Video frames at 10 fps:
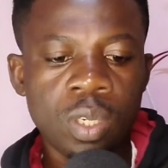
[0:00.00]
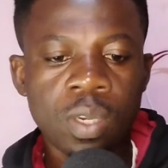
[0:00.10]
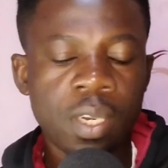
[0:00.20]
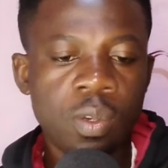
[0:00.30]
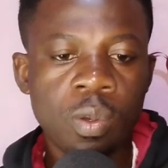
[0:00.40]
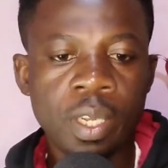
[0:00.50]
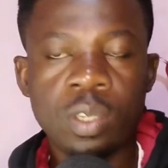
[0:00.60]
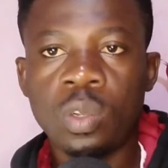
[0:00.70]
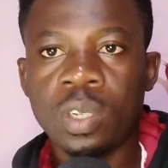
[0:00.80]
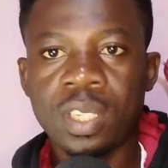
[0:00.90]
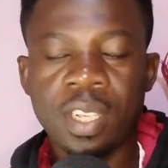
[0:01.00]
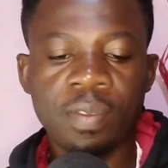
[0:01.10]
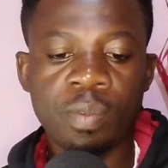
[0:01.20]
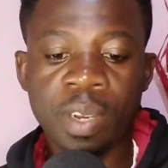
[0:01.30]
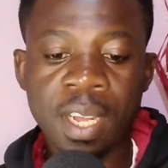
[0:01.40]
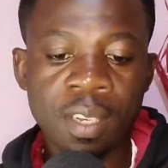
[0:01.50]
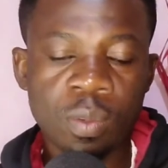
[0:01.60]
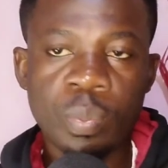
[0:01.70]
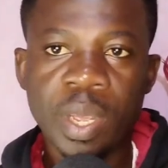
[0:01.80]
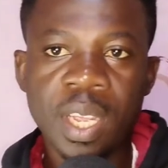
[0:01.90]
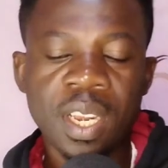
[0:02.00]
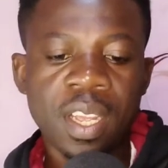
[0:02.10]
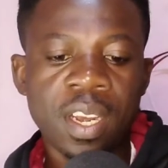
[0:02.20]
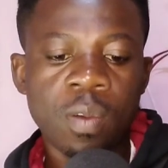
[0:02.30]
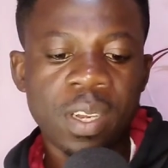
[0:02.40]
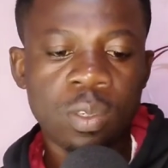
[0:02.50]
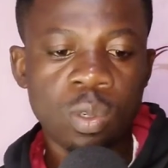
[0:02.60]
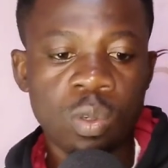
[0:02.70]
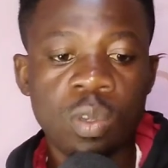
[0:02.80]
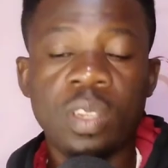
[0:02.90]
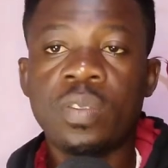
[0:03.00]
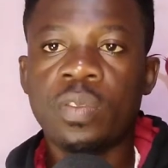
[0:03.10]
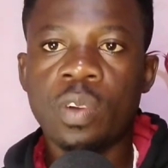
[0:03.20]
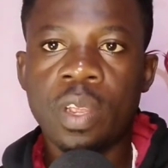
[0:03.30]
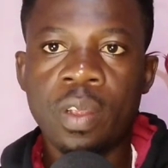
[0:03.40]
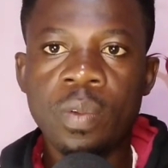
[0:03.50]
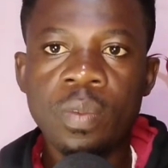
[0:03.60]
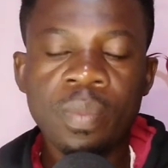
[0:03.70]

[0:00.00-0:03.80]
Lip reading: You can do it yourself without paying anyone to do it for you.